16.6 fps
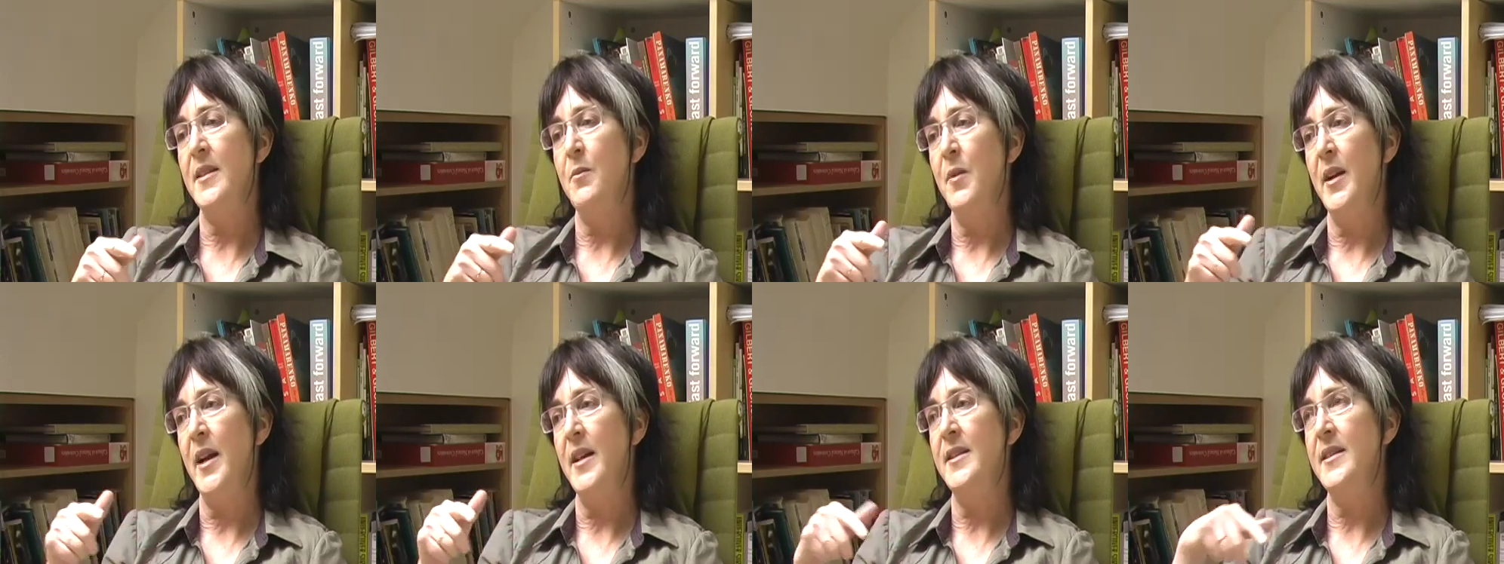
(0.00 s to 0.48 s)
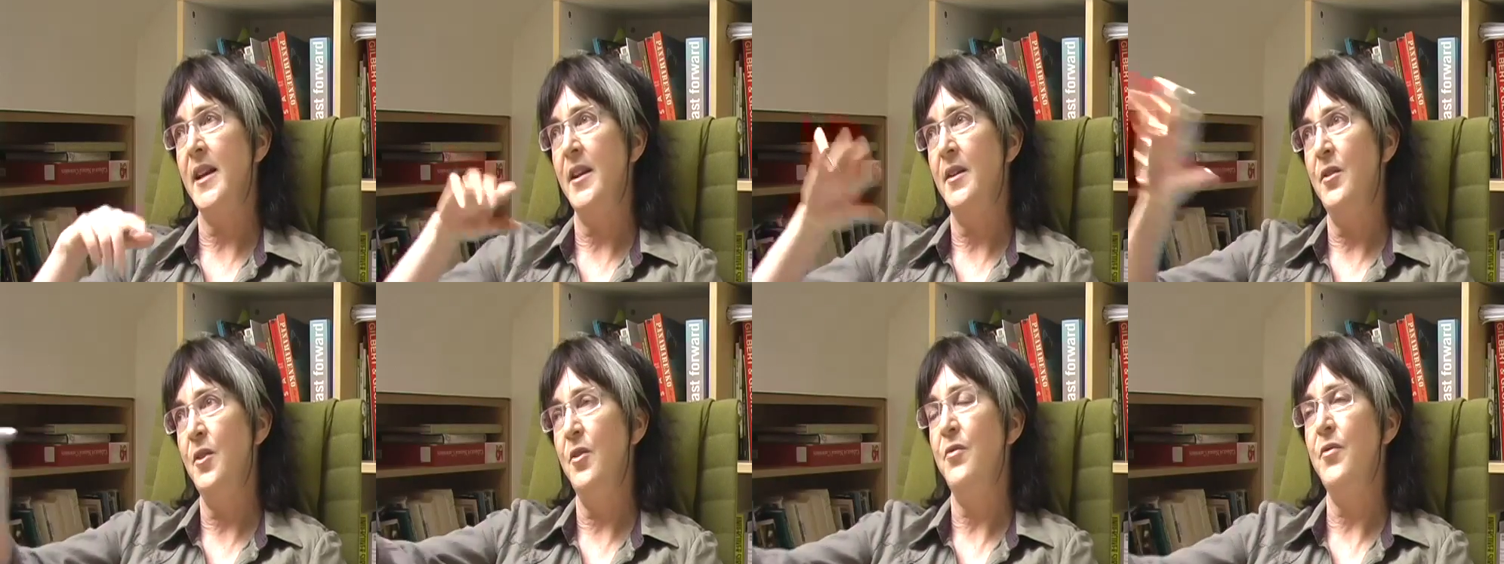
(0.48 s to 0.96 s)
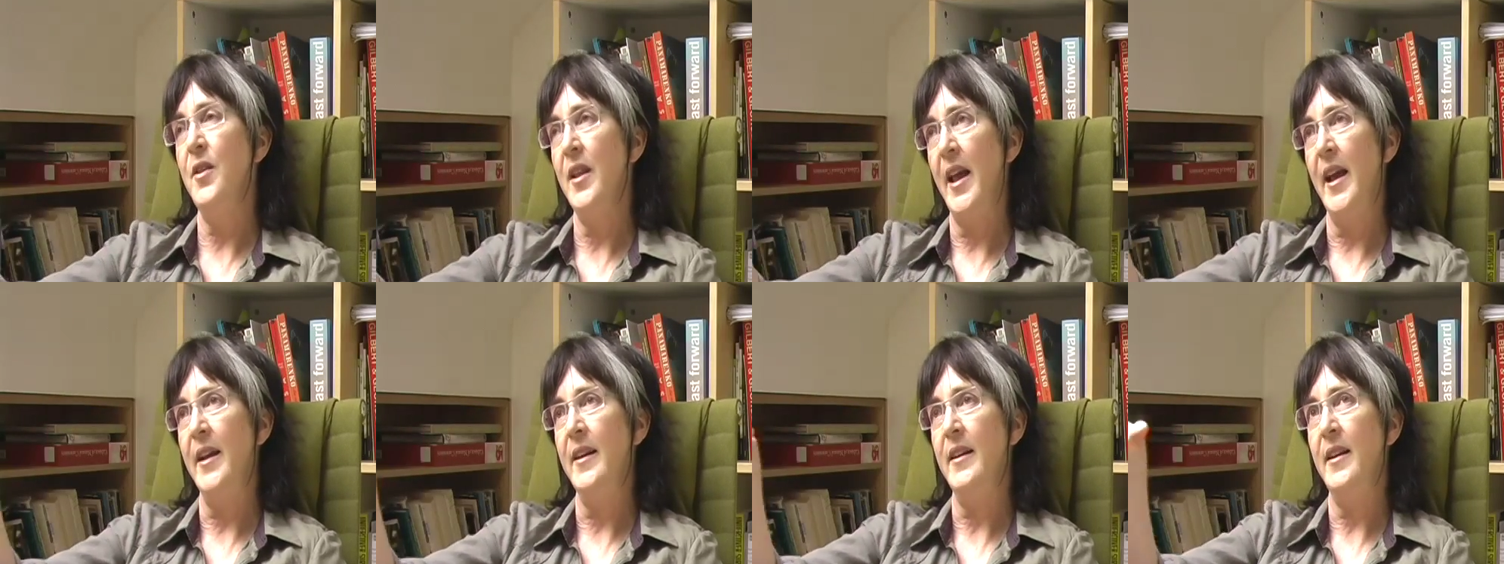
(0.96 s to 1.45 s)
And when I say
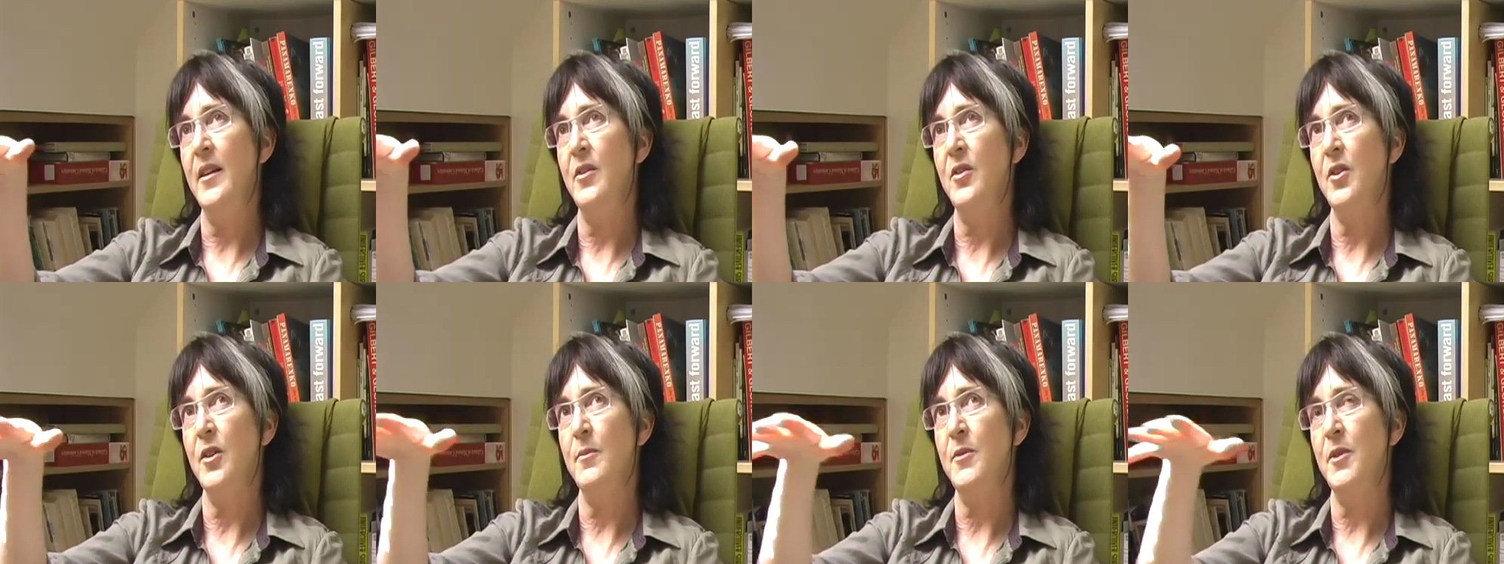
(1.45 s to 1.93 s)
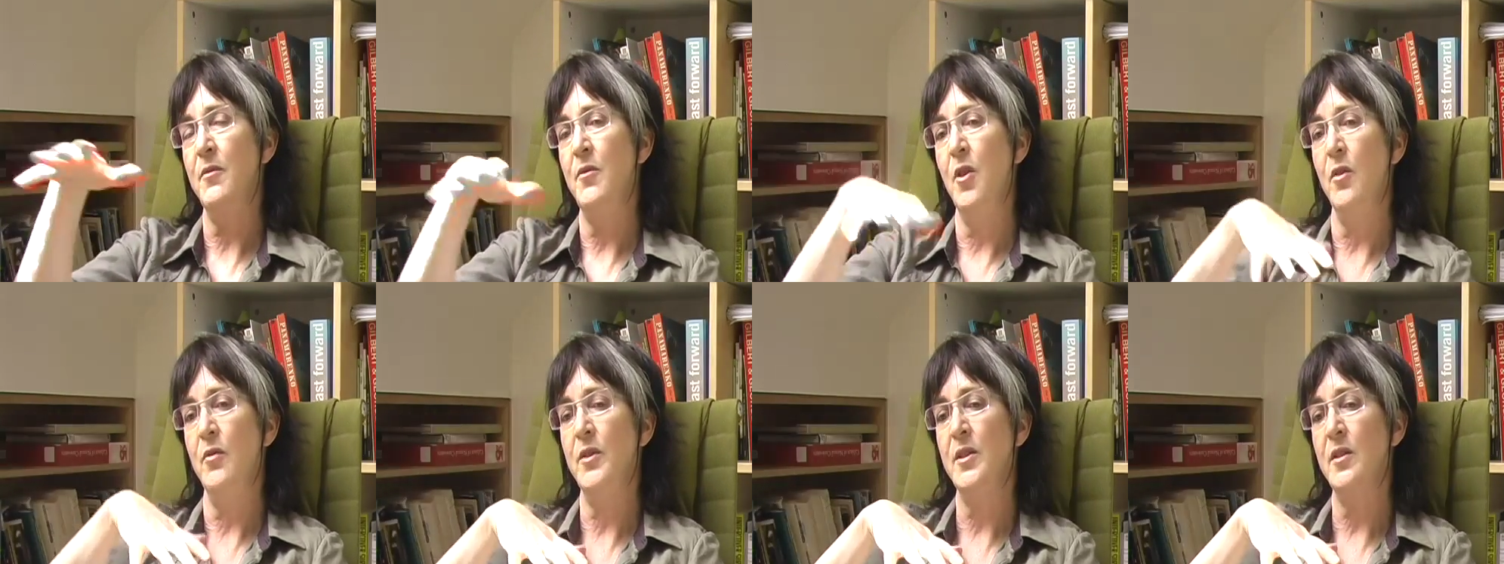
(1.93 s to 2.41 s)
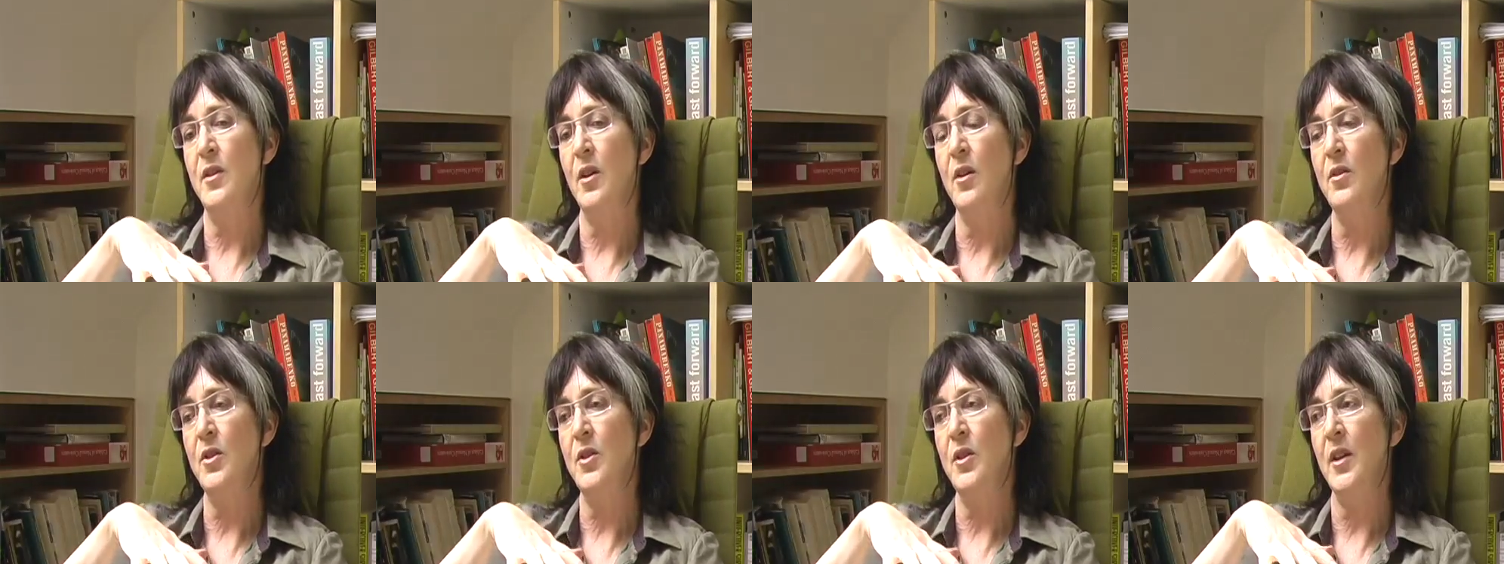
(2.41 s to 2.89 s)
Newfoundland, in terms of Nova
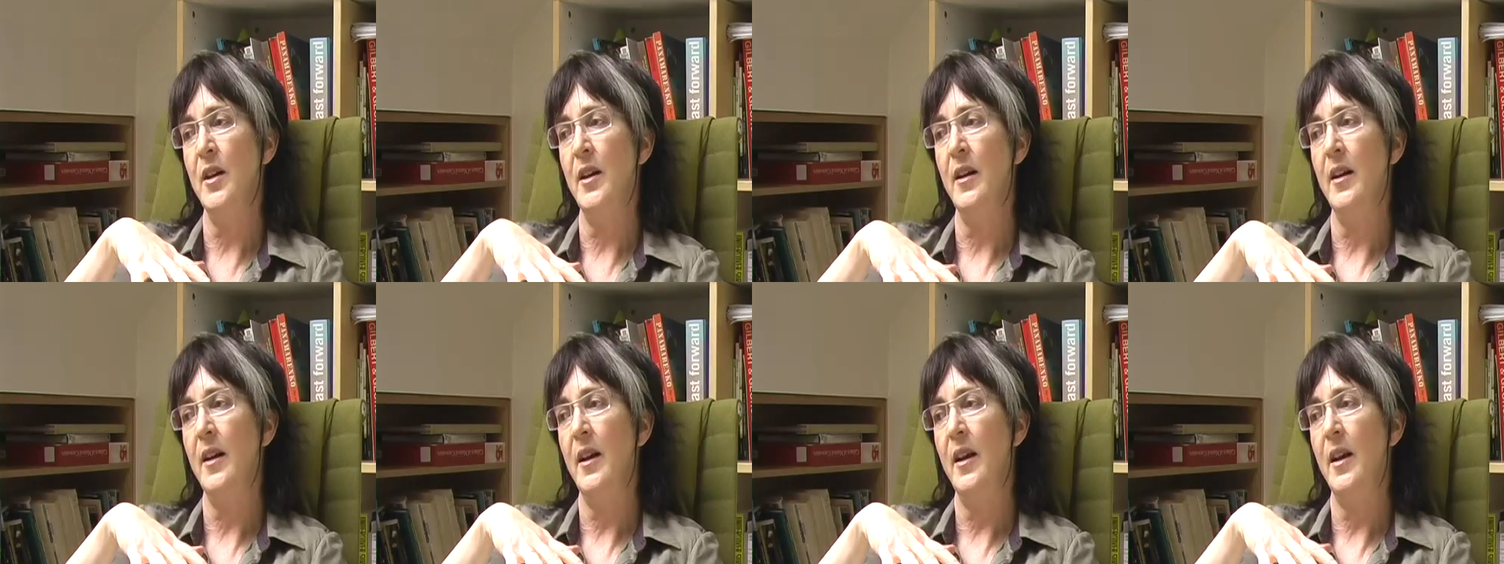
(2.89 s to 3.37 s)
Scotia,